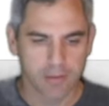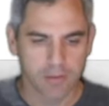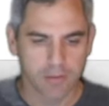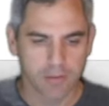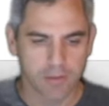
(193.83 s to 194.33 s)

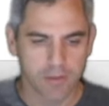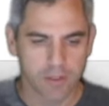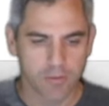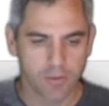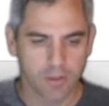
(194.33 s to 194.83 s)
just a
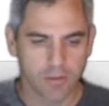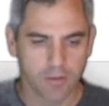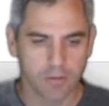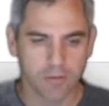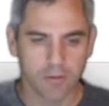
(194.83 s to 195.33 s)
quick
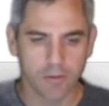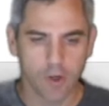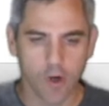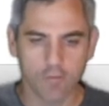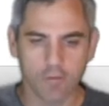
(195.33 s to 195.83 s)
little
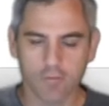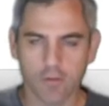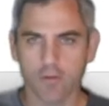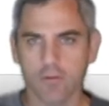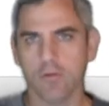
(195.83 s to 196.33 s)

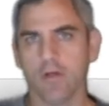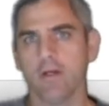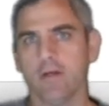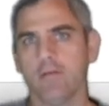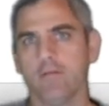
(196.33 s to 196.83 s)
overview
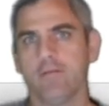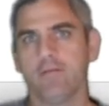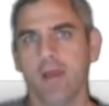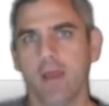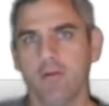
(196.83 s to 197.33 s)
of
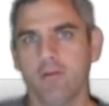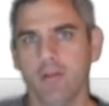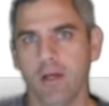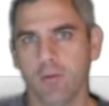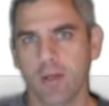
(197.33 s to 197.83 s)

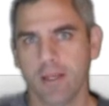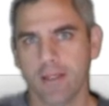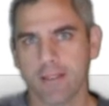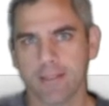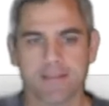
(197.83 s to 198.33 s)

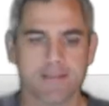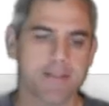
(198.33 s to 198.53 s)
802.1x.